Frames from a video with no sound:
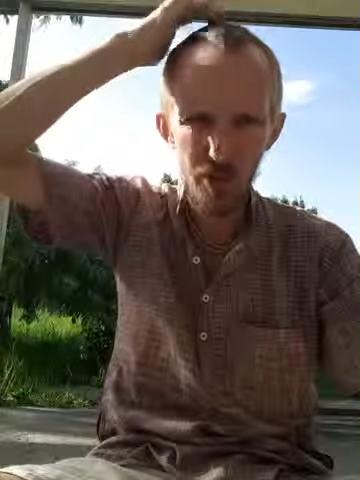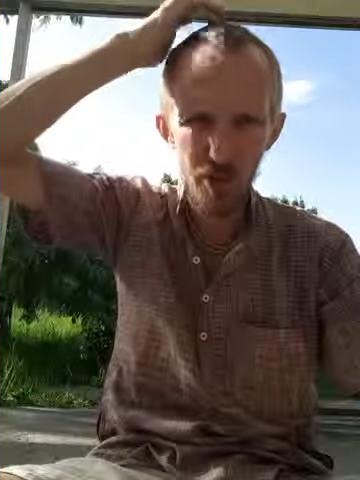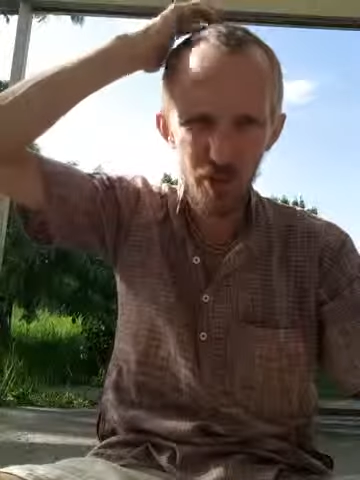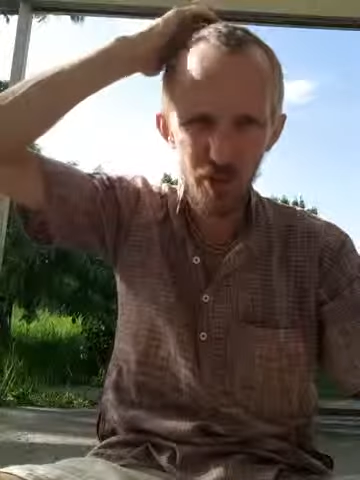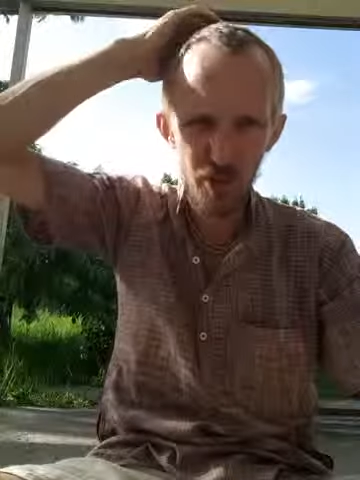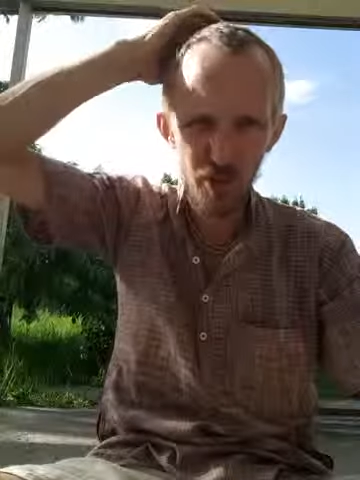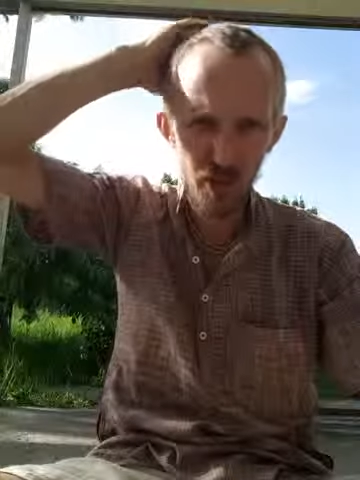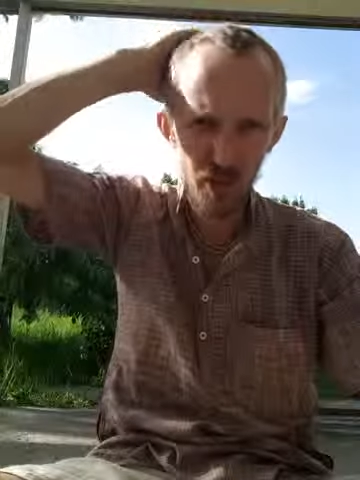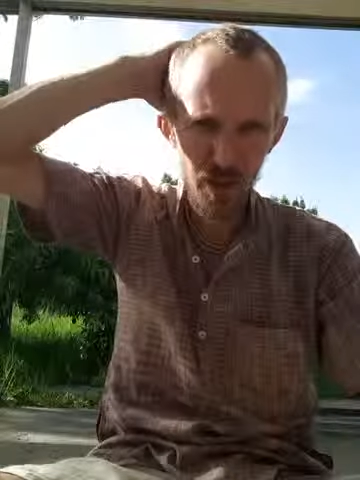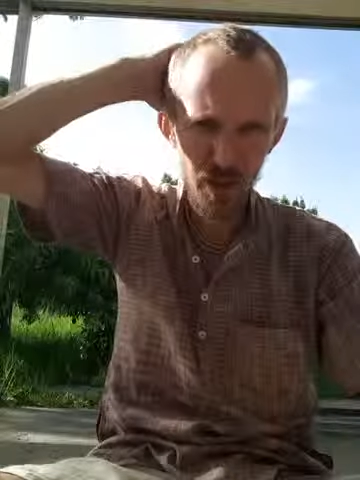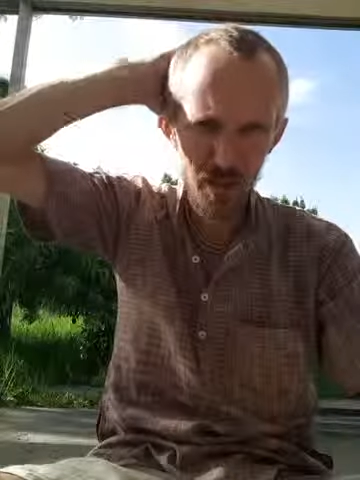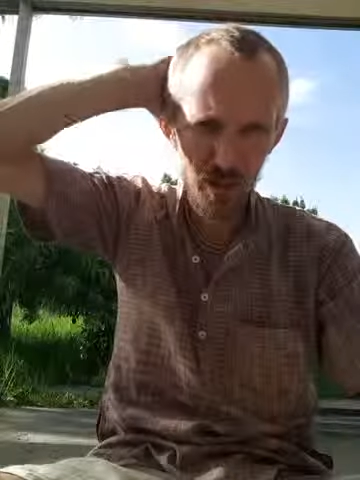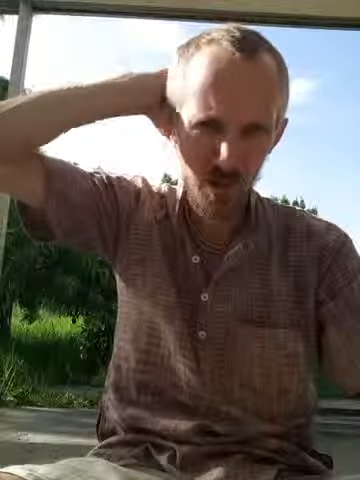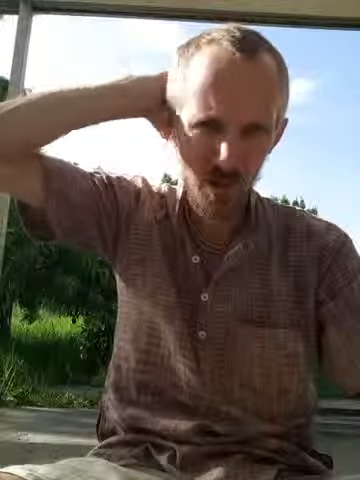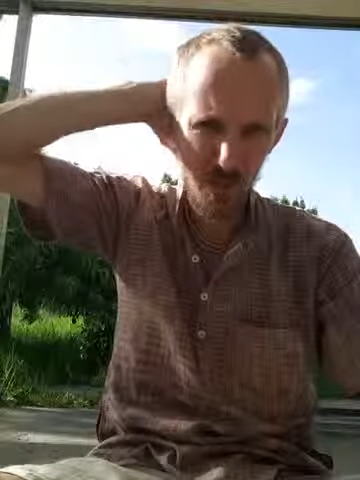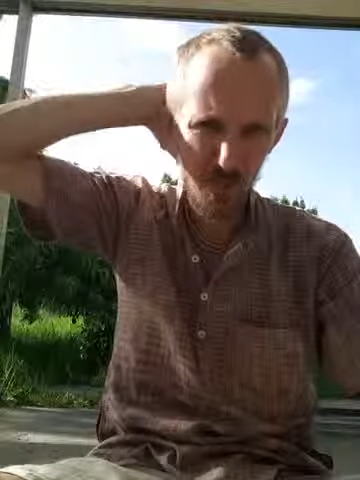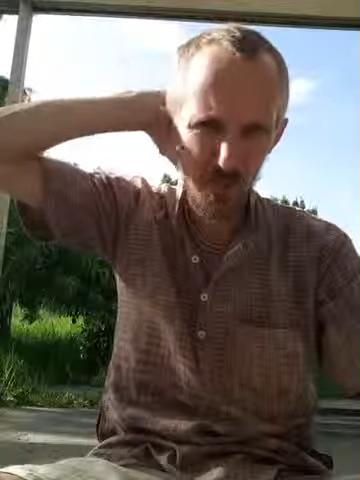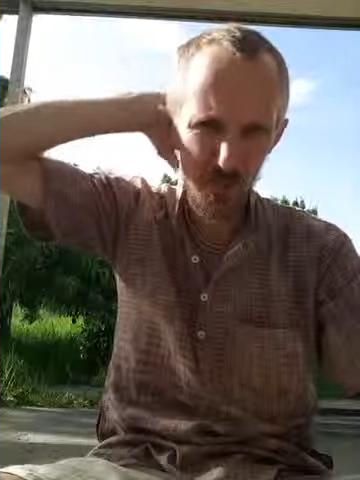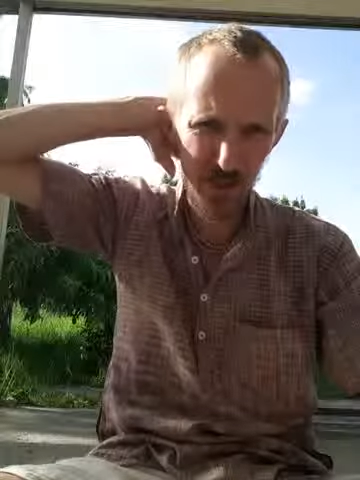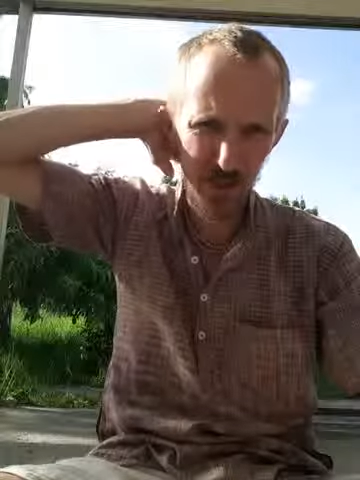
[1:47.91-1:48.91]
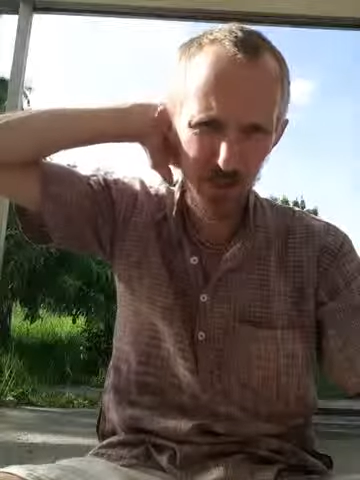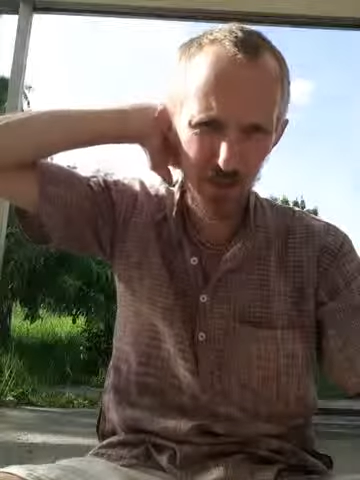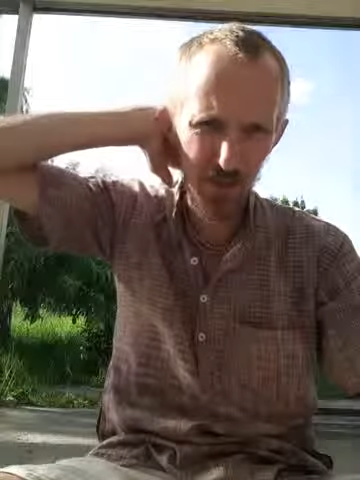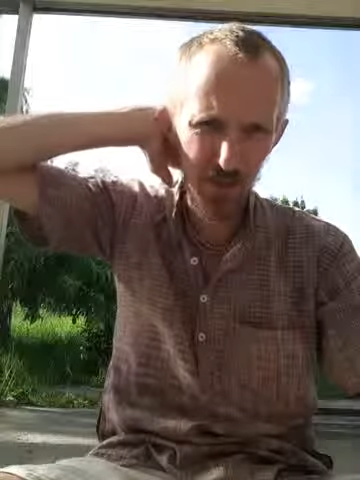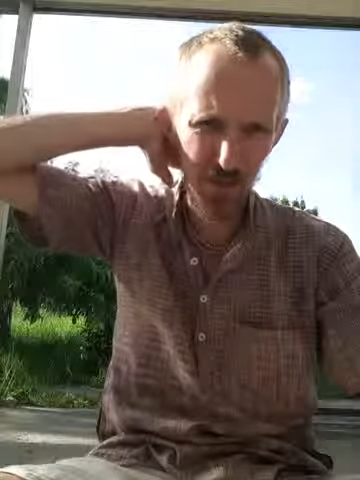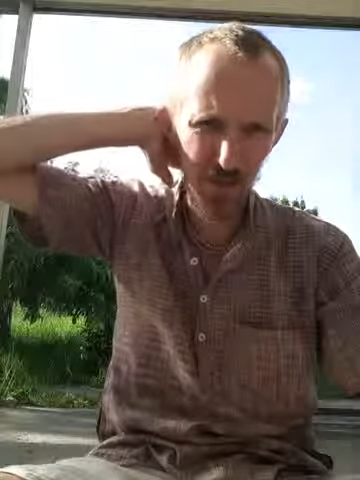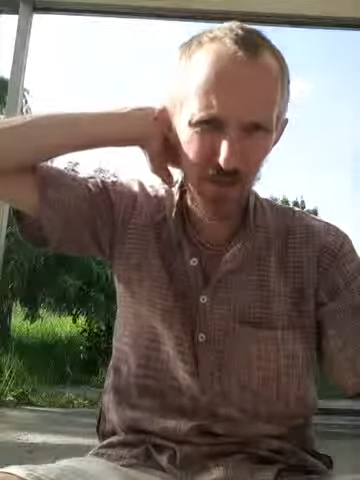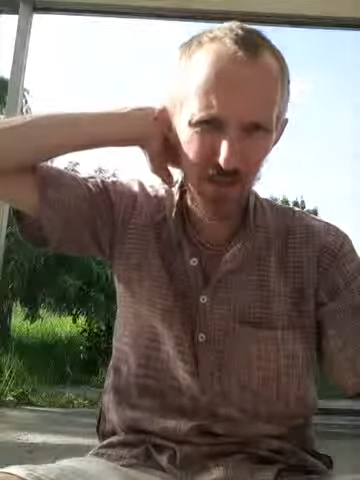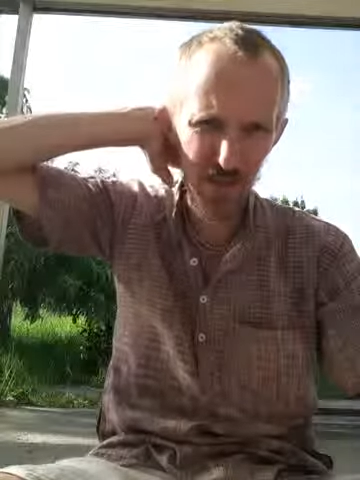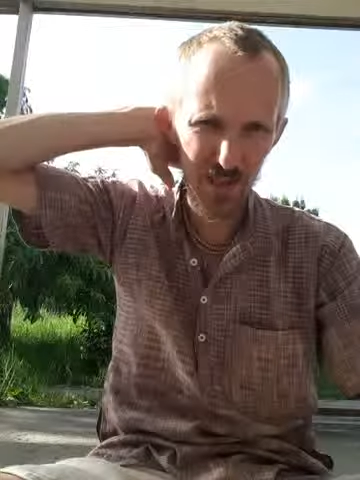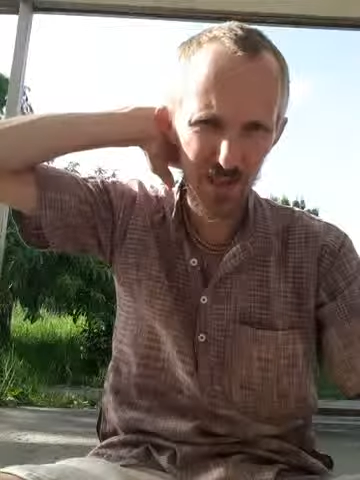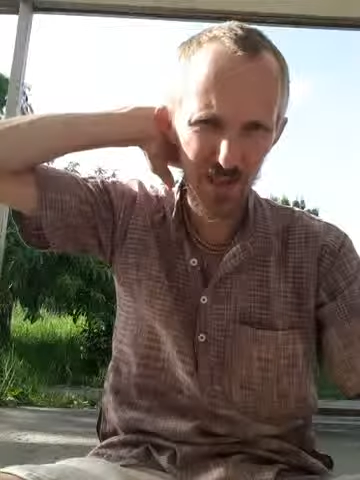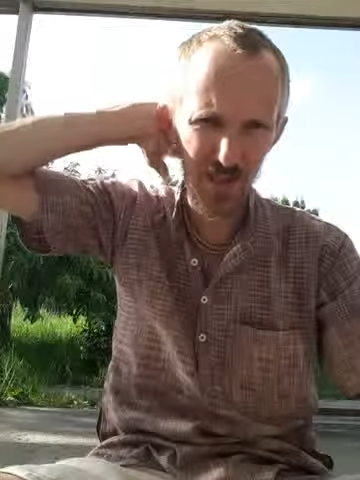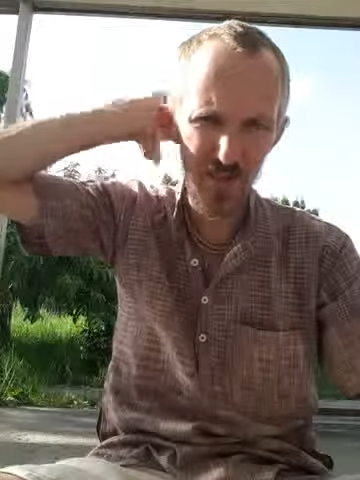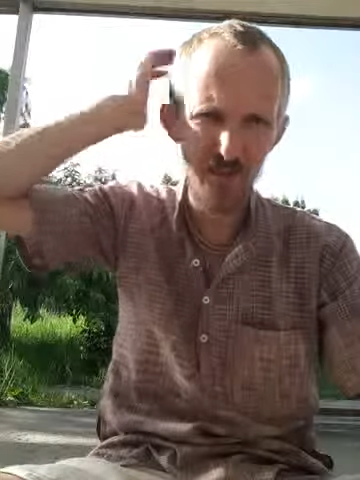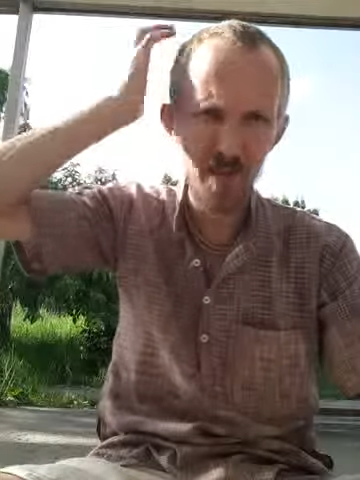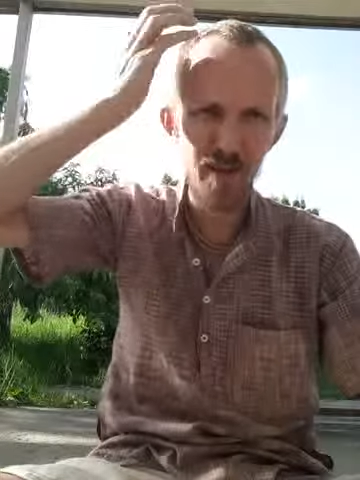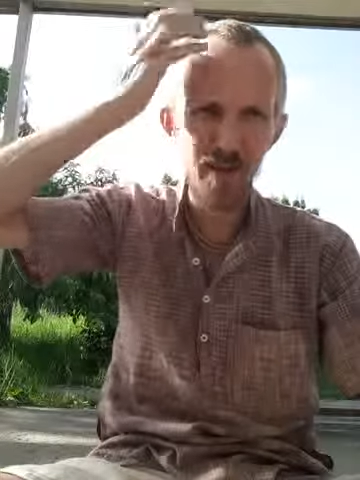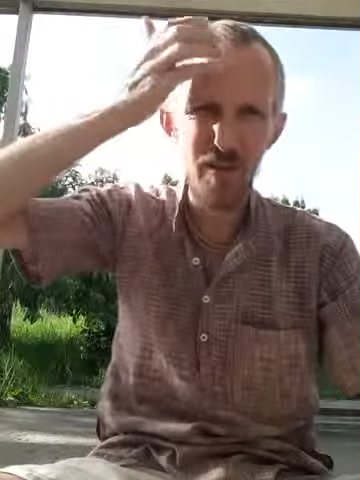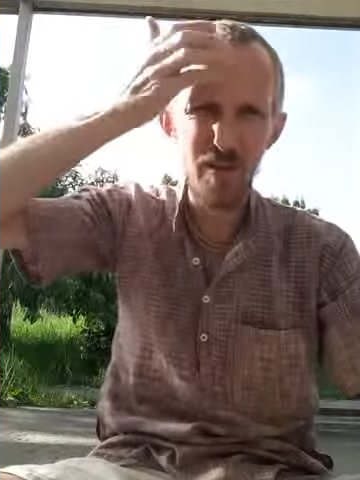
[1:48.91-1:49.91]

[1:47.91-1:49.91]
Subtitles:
your governing meridian